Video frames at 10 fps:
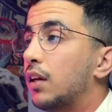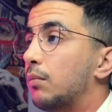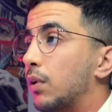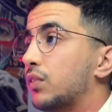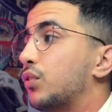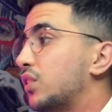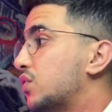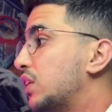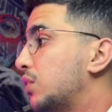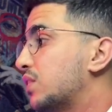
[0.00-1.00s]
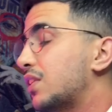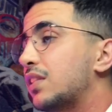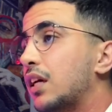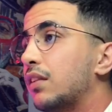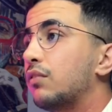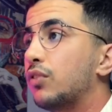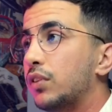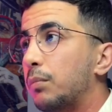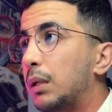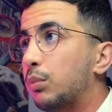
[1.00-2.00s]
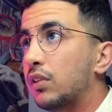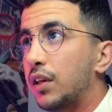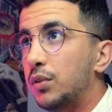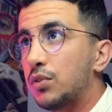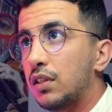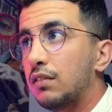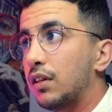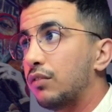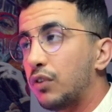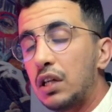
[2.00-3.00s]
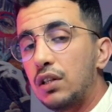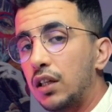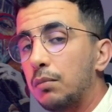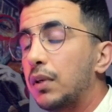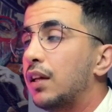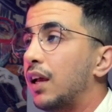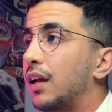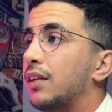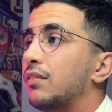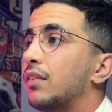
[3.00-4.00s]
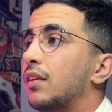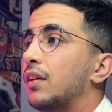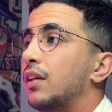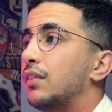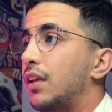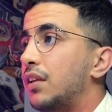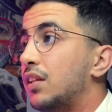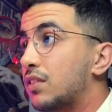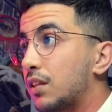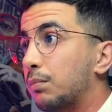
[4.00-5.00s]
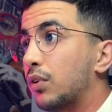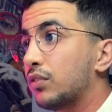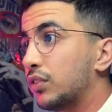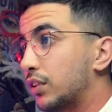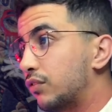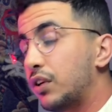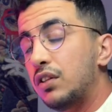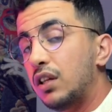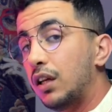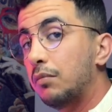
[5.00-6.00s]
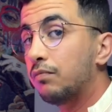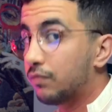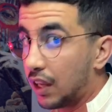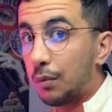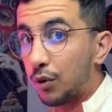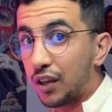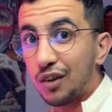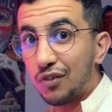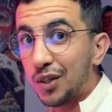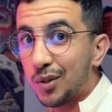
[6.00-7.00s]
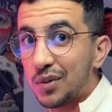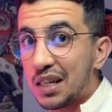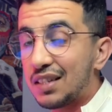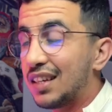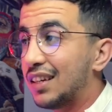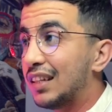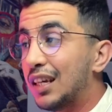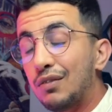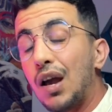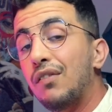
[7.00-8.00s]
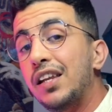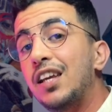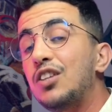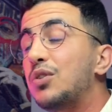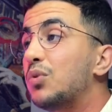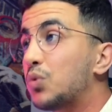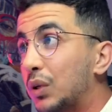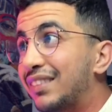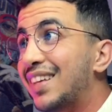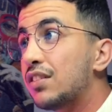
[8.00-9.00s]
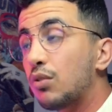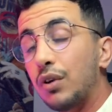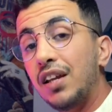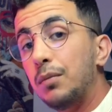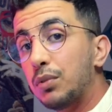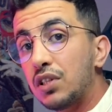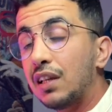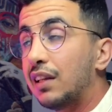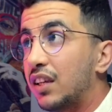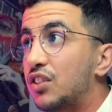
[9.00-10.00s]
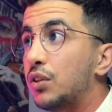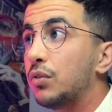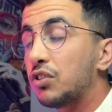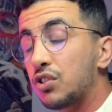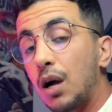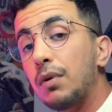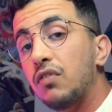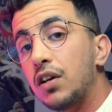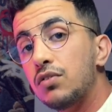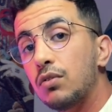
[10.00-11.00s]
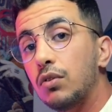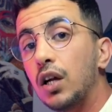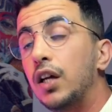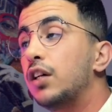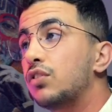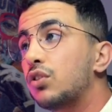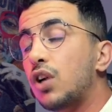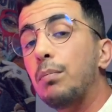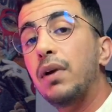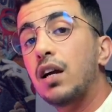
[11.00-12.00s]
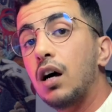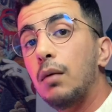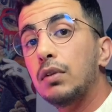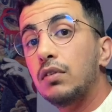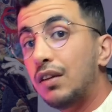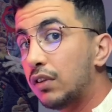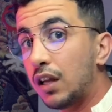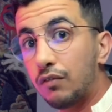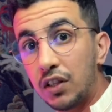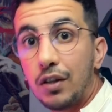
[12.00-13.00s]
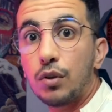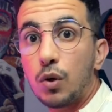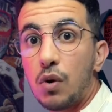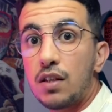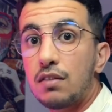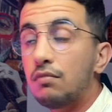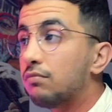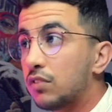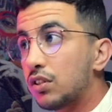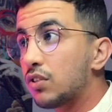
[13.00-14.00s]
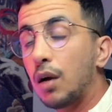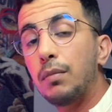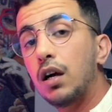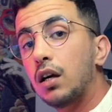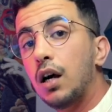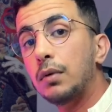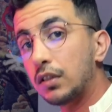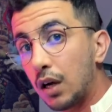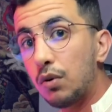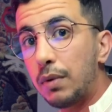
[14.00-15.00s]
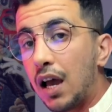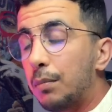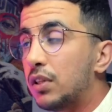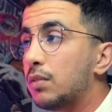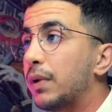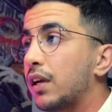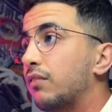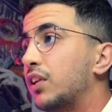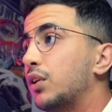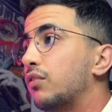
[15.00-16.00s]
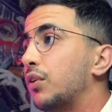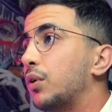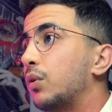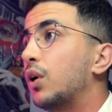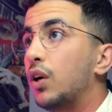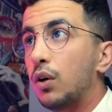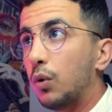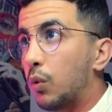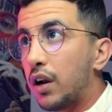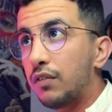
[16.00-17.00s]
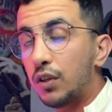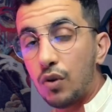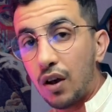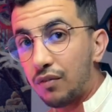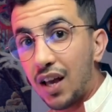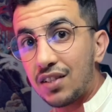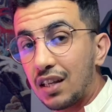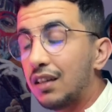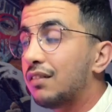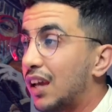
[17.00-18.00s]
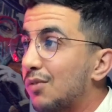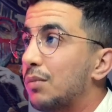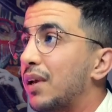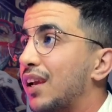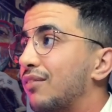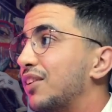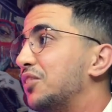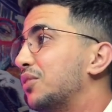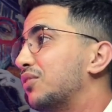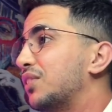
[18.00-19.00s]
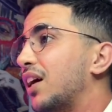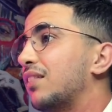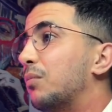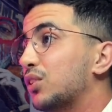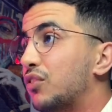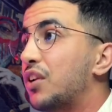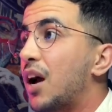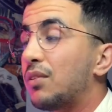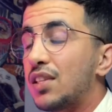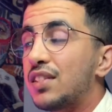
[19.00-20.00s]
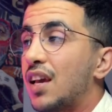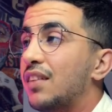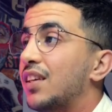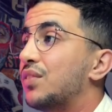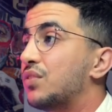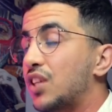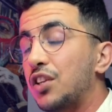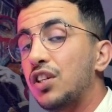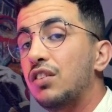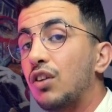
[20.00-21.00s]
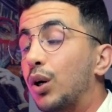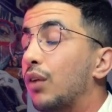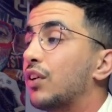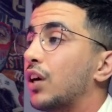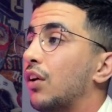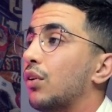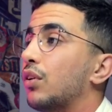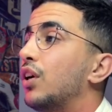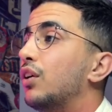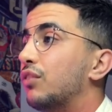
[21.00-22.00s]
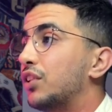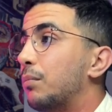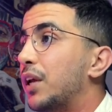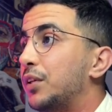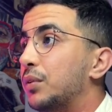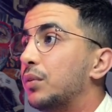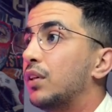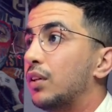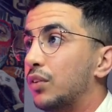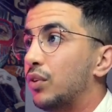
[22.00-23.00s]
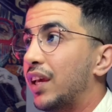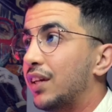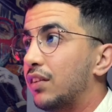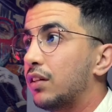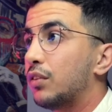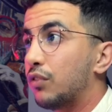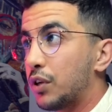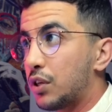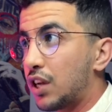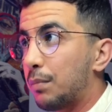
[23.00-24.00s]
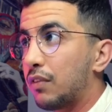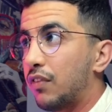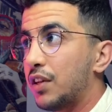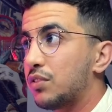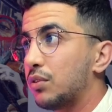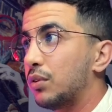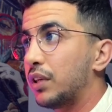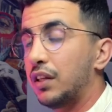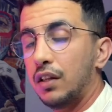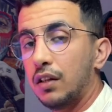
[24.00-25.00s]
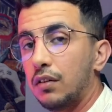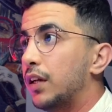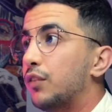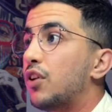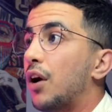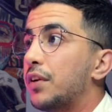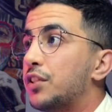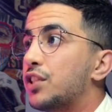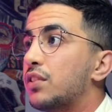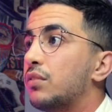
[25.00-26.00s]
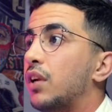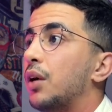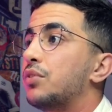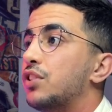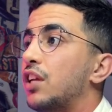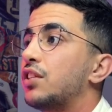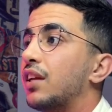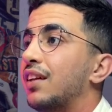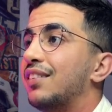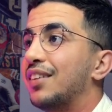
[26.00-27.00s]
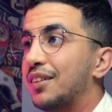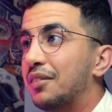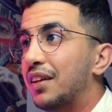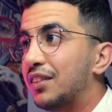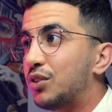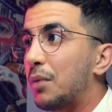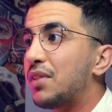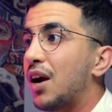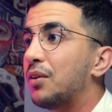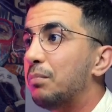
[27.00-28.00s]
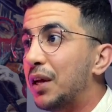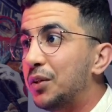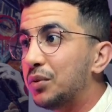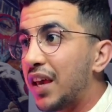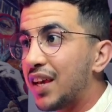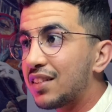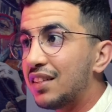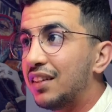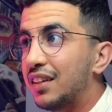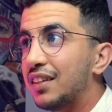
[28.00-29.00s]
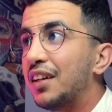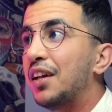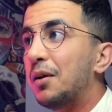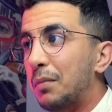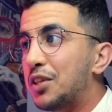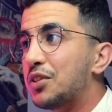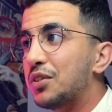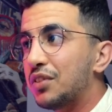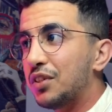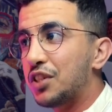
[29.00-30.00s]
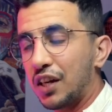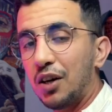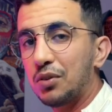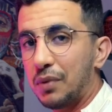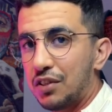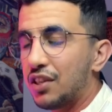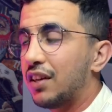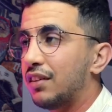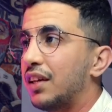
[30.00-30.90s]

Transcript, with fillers: But for this video, as I said, for the people that are using the free theme and they need support for the free theme, I'm working for you, as I said. If you have any issues with this or any particular issue on your Shopify store, just drop me a comment. Even a video request, just drop me a comment. I will be happy to make a video for you, or whatever you have asking, I will make a video for that. But for now, as I said, it's changing the hover color for the menu on the header for your Shopify store in here. And if you are interested in how to change again the drop down menu text in here, make sure to check out my channel.